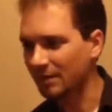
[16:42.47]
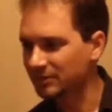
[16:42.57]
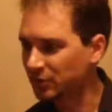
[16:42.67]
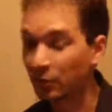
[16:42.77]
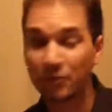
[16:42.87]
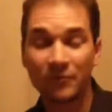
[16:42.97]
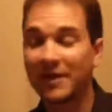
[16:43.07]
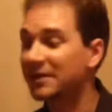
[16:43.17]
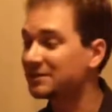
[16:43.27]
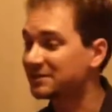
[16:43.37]
So
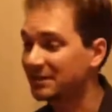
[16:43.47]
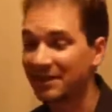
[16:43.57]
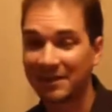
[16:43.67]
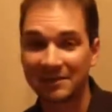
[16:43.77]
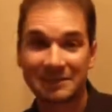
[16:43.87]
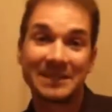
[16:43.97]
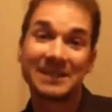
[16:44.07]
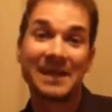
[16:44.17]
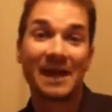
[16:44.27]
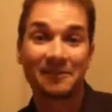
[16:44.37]
Vegas
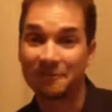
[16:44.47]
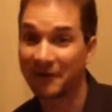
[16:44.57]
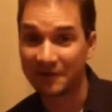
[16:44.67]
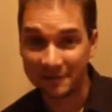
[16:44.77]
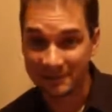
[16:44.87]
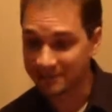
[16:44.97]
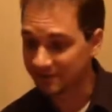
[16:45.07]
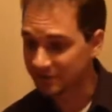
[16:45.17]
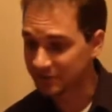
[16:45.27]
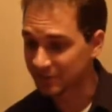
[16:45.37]
leading at the very least
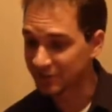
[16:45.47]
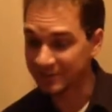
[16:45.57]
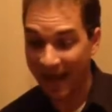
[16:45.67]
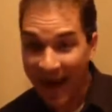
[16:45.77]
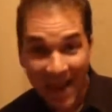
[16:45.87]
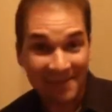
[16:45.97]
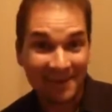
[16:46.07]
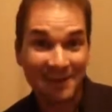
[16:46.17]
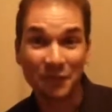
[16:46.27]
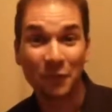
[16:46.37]
in their series, and
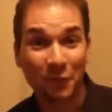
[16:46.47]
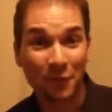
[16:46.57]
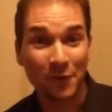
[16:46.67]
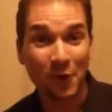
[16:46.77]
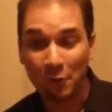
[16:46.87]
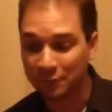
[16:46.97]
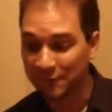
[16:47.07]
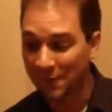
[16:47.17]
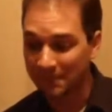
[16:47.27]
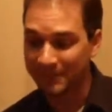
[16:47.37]
they get the 3rd
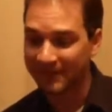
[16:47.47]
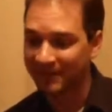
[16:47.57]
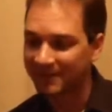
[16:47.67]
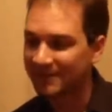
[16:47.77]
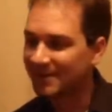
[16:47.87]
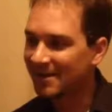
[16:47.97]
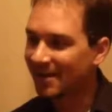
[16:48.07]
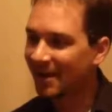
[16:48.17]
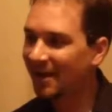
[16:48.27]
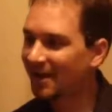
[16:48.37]
overall pick.
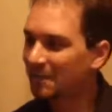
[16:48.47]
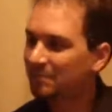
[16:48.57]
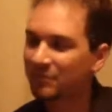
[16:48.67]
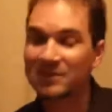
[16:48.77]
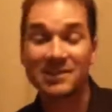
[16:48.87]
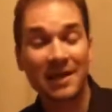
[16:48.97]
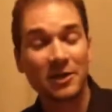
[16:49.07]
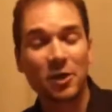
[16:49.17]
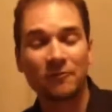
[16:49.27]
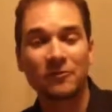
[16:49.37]
The
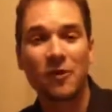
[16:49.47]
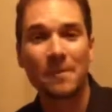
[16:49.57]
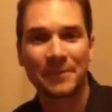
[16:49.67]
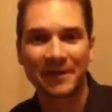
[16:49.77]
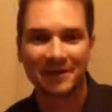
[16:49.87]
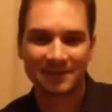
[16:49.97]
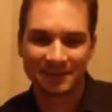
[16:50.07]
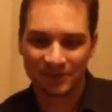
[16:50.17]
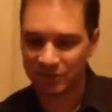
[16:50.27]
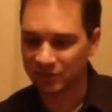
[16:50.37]
2nd overall pick in
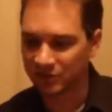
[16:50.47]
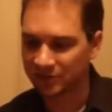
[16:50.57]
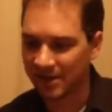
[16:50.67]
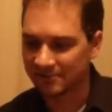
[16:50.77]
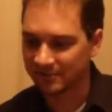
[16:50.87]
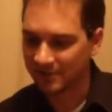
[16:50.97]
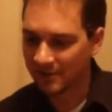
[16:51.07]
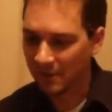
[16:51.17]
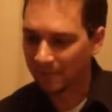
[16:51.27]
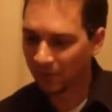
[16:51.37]
this year's draft,
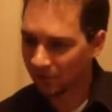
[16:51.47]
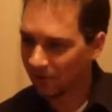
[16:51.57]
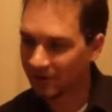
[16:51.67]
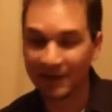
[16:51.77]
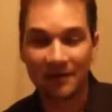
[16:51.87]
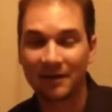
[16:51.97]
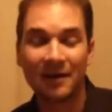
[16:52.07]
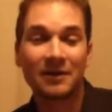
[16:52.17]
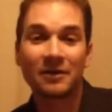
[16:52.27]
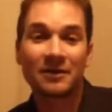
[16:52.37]

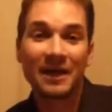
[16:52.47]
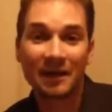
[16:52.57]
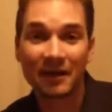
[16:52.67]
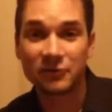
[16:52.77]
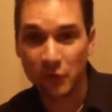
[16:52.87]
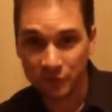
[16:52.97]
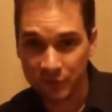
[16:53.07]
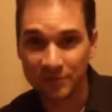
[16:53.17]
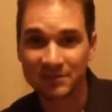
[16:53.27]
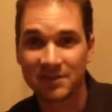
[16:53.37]
I don't
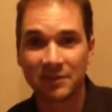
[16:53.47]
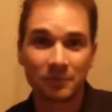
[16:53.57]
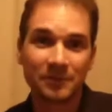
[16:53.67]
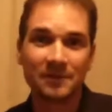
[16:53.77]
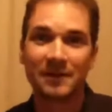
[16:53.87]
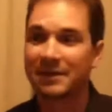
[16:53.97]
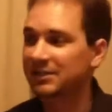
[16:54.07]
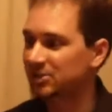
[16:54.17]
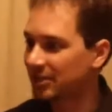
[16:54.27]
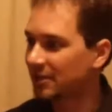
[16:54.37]
do this like the real
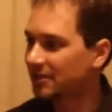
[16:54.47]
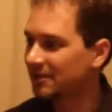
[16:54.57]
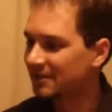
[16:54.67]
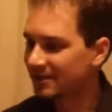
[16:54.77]
NHL,